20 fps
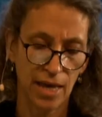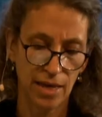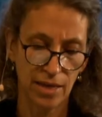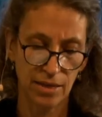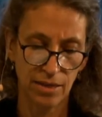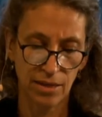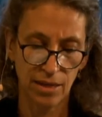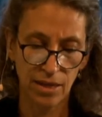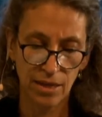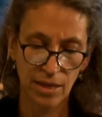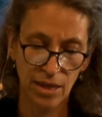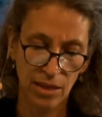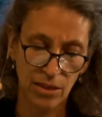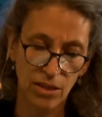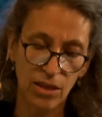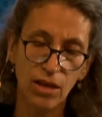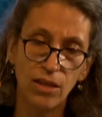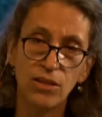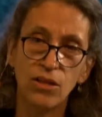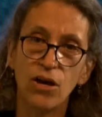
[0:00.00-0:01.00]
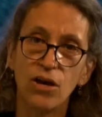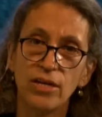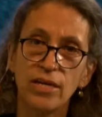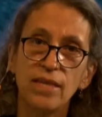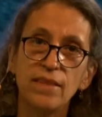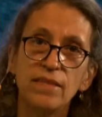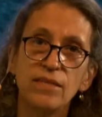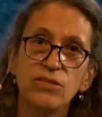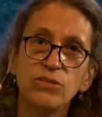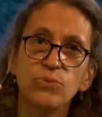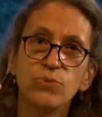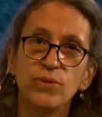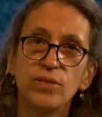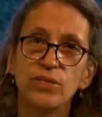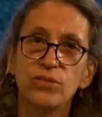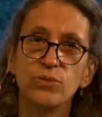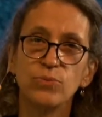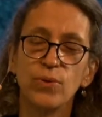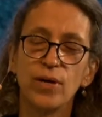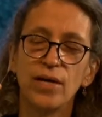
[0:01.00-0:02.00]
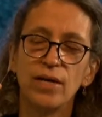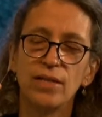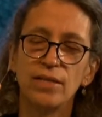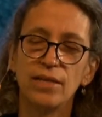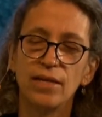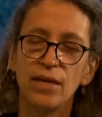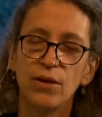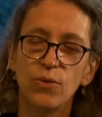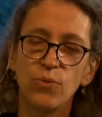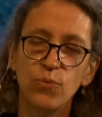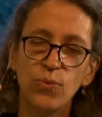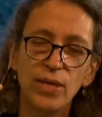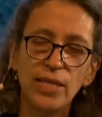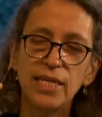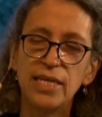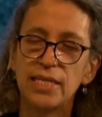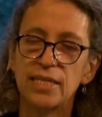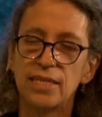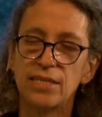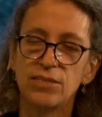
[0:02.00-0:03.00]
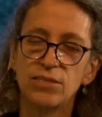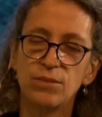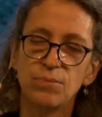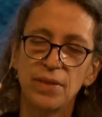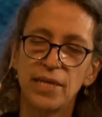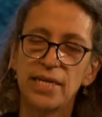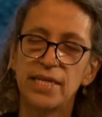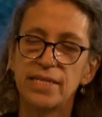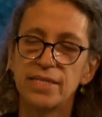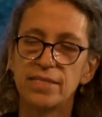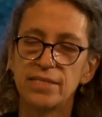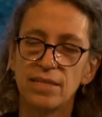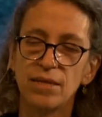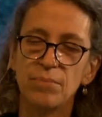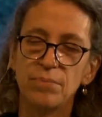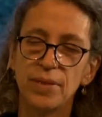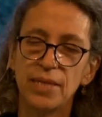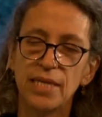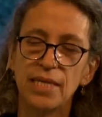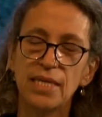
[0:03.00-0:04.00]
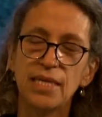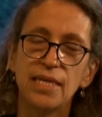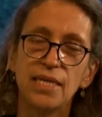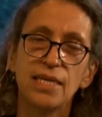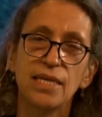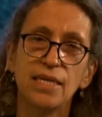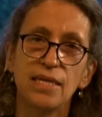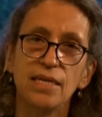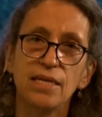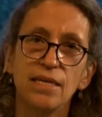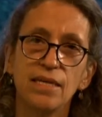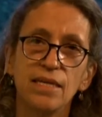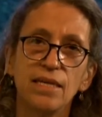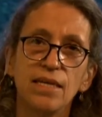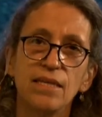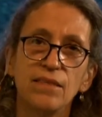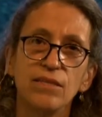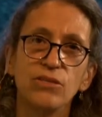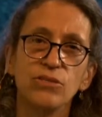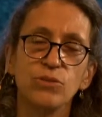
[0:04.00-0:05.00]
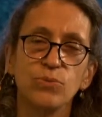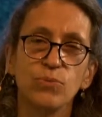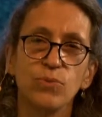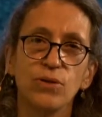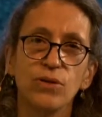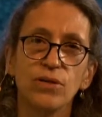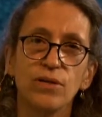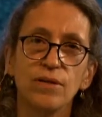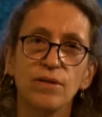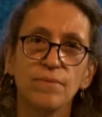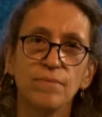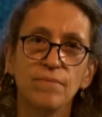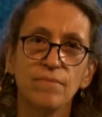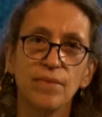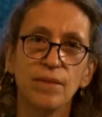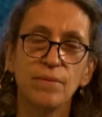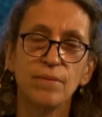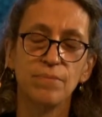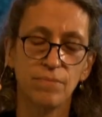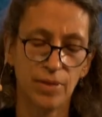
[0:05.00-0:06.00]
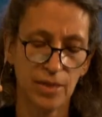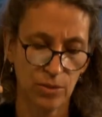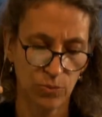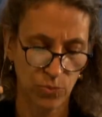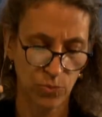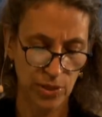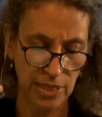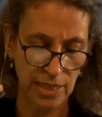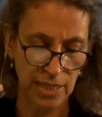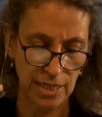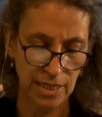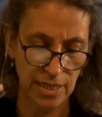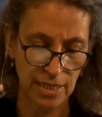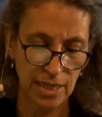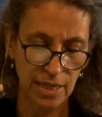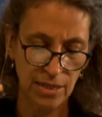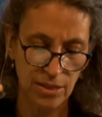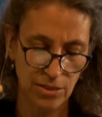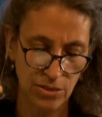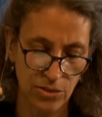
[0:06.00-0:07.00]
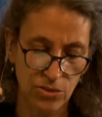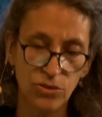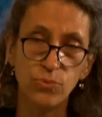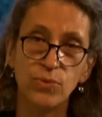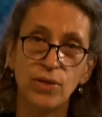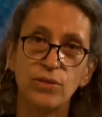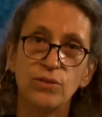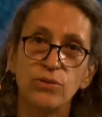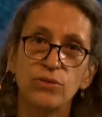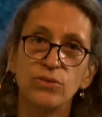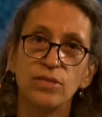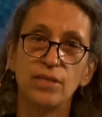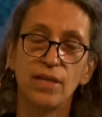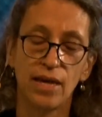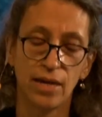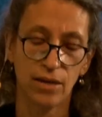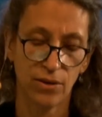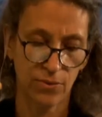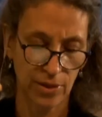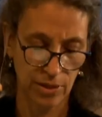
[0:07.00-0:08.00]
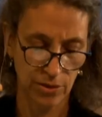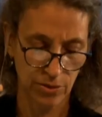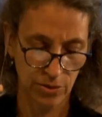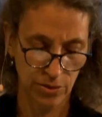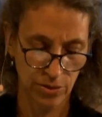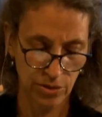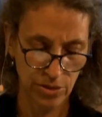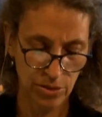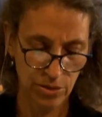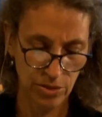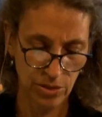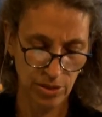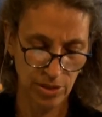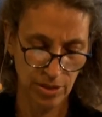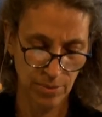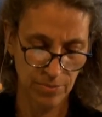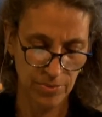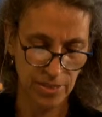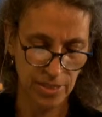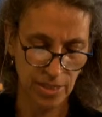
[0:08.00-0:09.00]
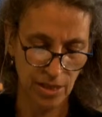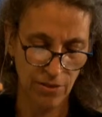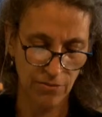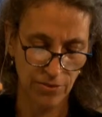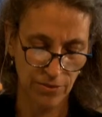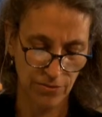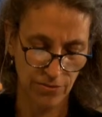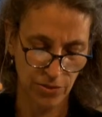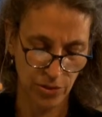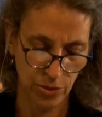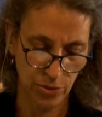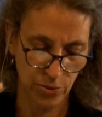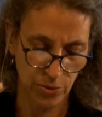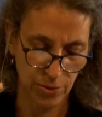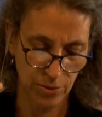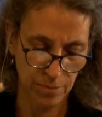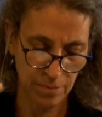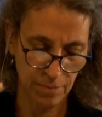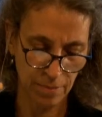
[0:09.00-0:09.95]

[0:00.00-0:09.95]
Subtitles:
And along in this one as well, willingness plays a big key in this work. Being willing to surrender to that greater self of you.